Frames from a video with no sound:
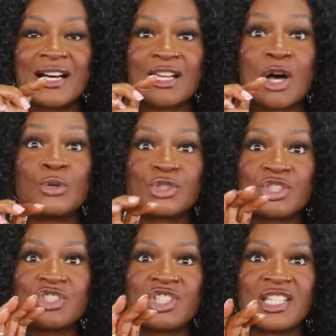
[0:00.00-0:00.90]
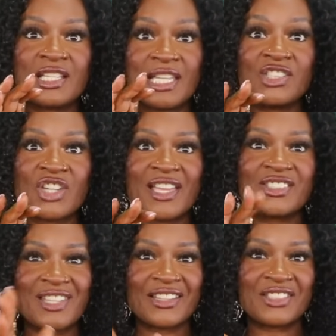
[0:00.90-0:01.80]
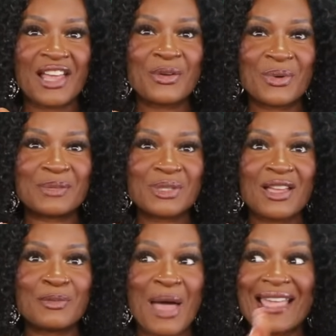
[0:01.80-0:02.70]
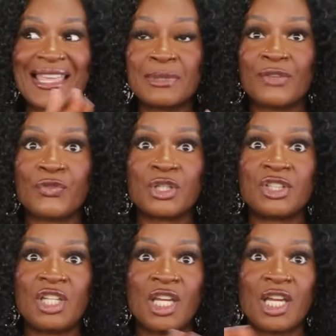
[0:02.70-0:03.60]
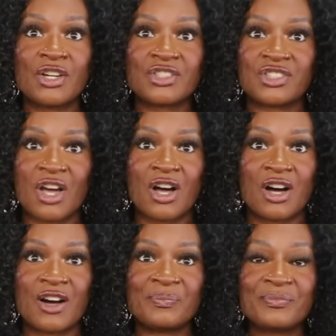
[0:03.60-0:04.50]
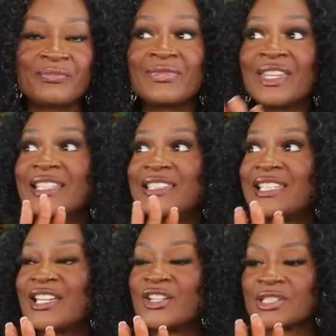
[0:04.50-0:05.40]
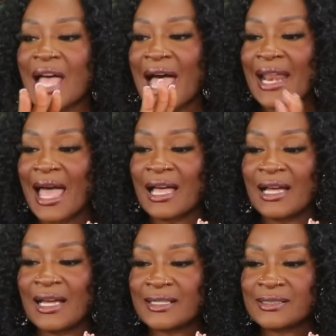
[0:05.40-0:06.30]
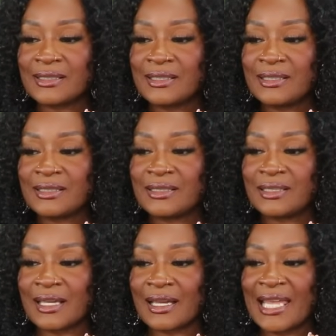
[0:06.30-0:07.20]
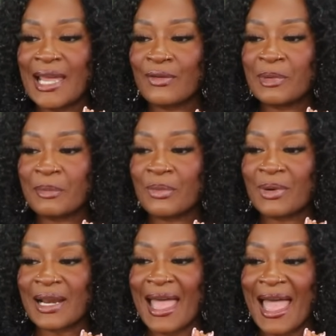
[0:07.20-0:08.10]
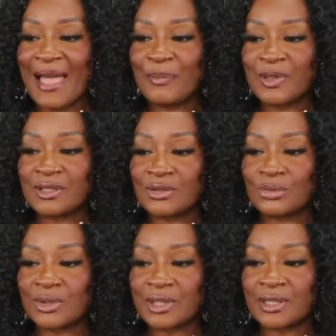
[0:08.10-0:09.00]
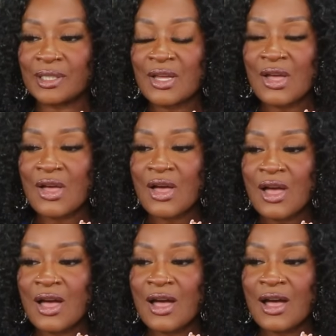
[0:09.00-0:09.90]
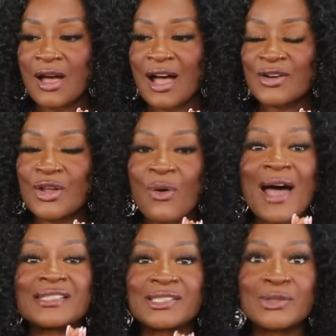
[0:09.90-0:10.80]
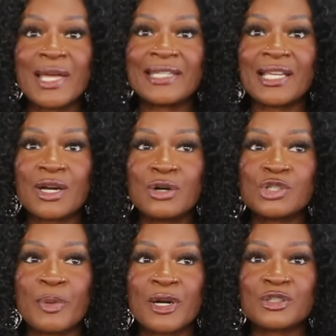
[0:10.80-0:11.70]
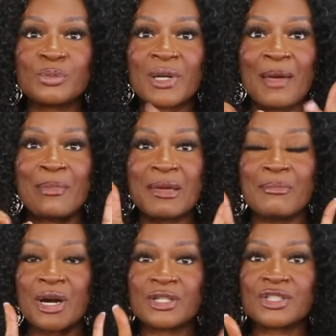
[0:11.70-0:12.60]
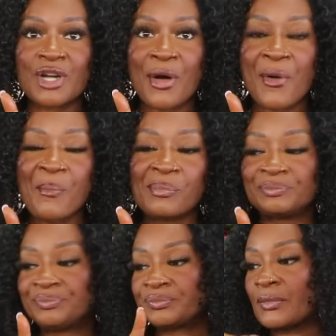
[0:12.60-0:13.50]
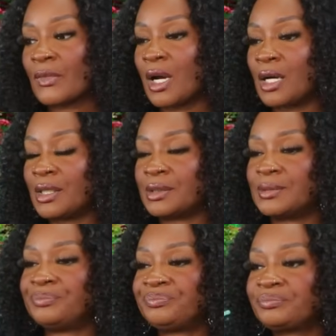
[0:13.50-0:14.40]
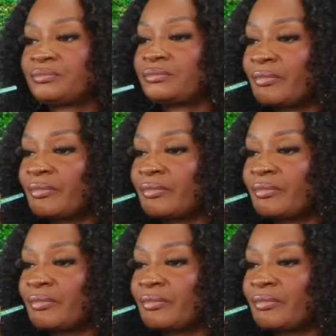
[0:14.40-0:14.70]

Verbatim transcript: Coach cheek keychains. Yeah, do y'all know what I'm talking about? I kept it for years, y'all. Years. I, I honestly can't remember what happened to it. I know I still had that Coach purse when I met Murder Show. Um,